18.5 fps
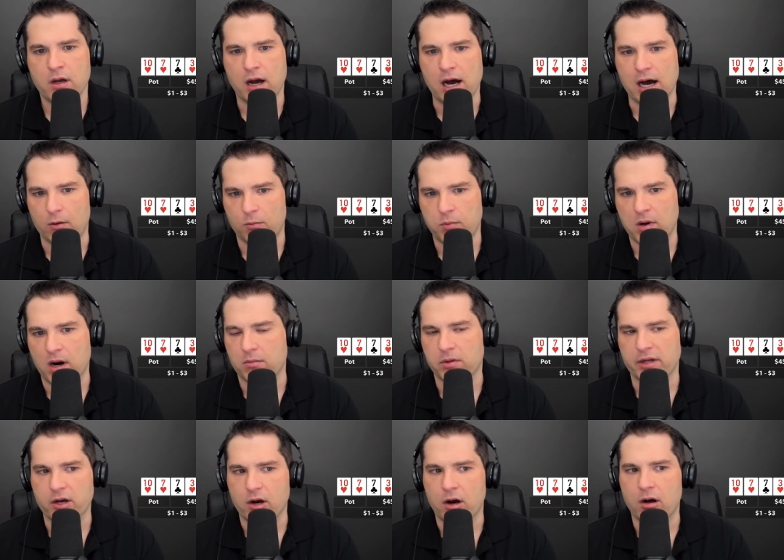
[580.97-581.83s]
I'll
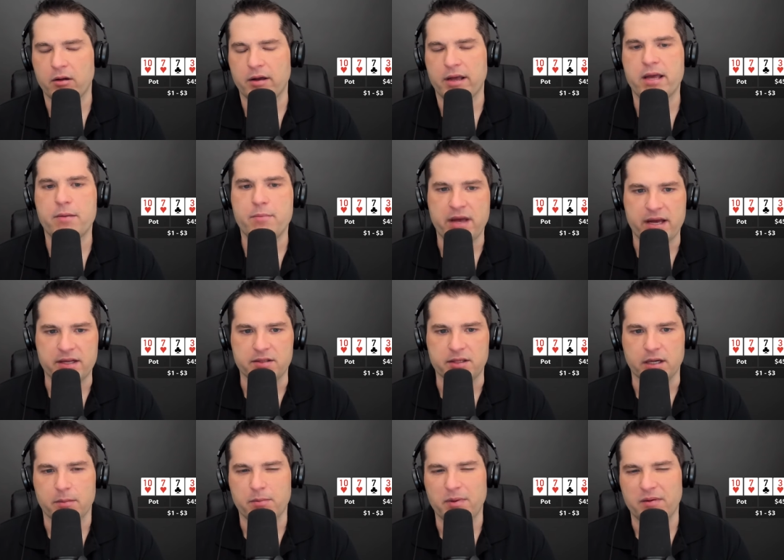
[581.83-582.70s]
probably call him
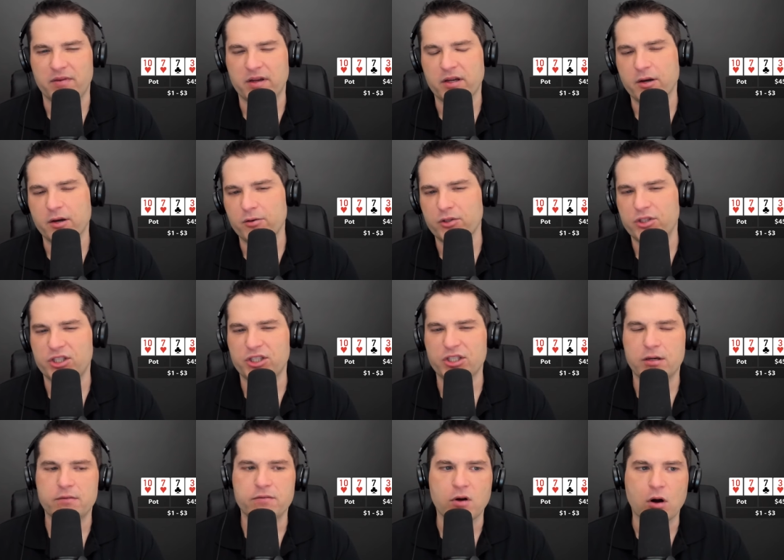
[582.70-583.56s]
heads up. If it goes
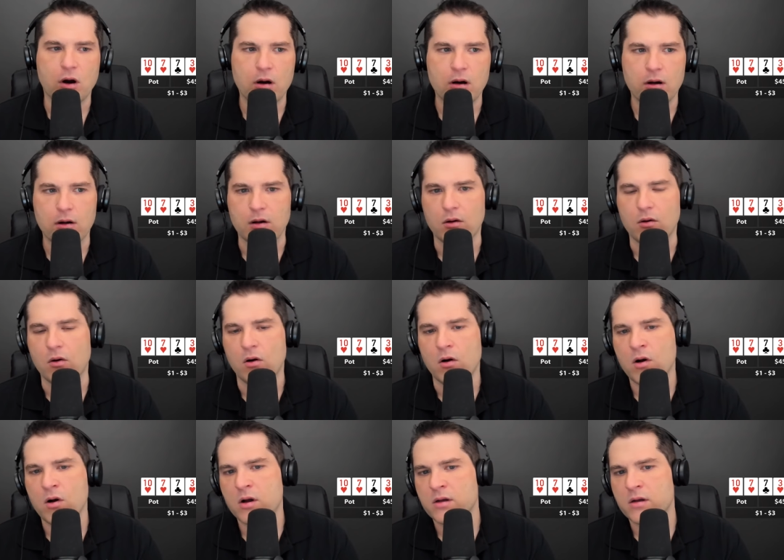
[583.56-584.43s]
shove call,
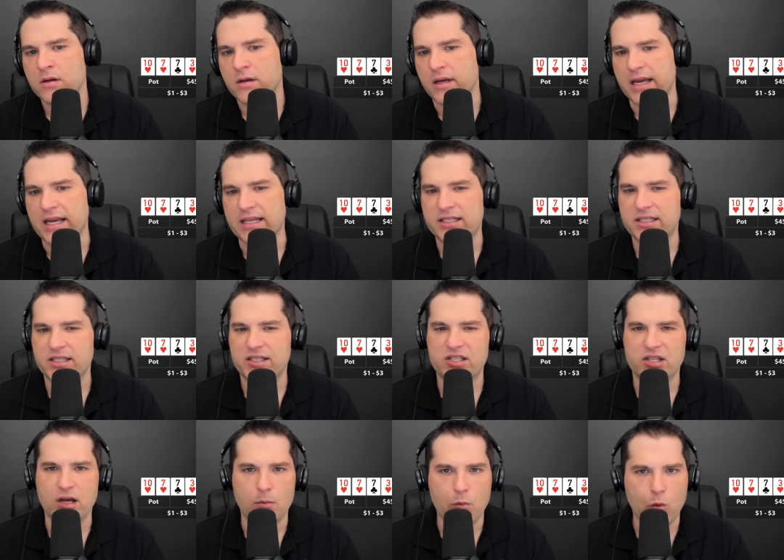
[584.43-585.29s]
it's
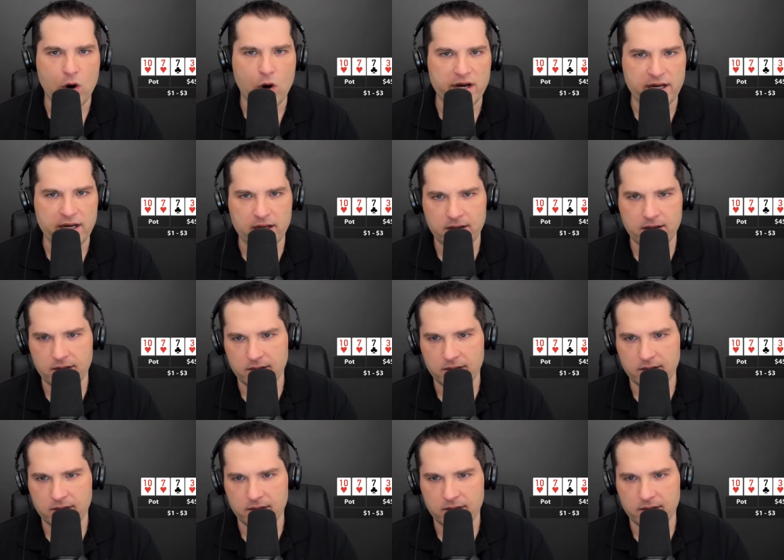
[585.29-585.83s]
somewhat